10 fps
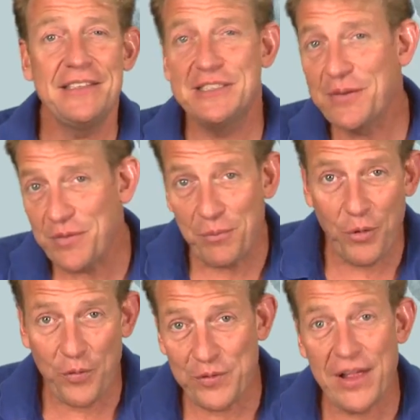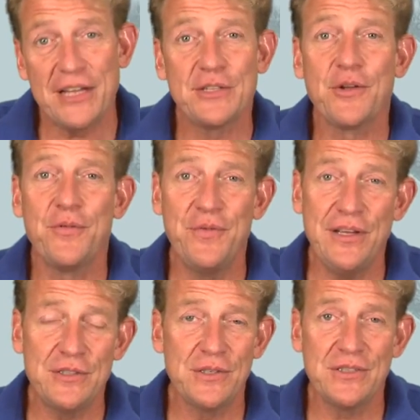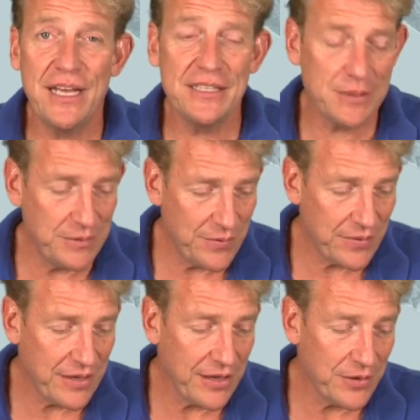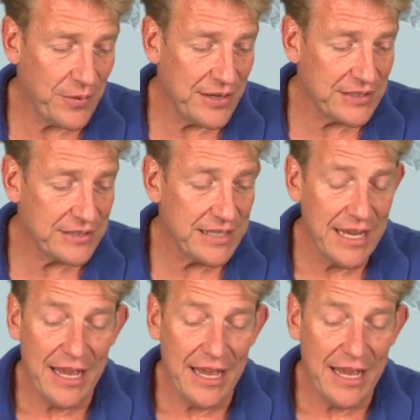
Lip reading: these different morphological features, they had some different colorations.